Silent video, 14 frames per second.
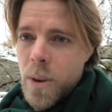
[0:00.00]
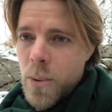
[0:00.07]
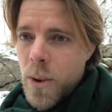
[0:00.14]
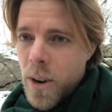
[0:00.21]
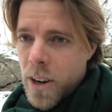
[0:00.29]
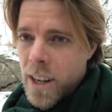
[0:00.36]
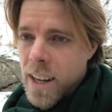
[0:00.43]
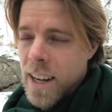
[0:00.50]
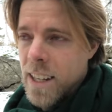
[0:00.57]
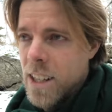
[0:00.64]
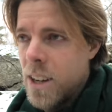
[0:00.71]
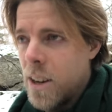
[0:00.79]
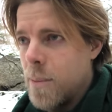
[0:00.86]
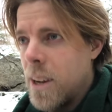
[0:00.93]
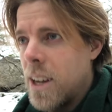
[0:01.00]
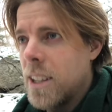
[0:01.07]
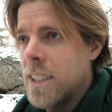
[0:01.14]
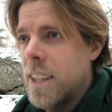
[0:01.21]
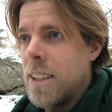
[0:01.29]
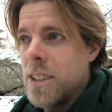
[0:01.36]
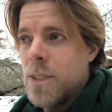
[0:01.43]
be worried at all
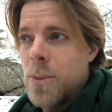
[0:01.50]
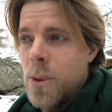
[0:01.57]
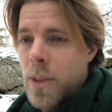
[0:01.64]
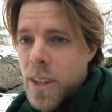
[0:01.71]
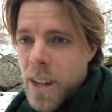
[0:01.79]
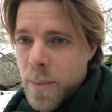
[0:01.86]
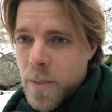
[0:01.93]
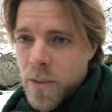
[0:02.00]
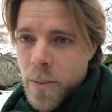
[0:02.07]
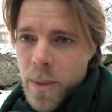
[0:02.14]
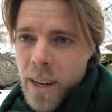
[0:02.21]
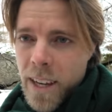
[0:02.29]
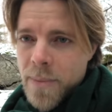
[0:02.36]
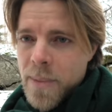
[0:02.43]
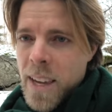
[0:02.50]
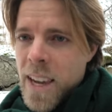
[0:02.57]
because I just woken up from my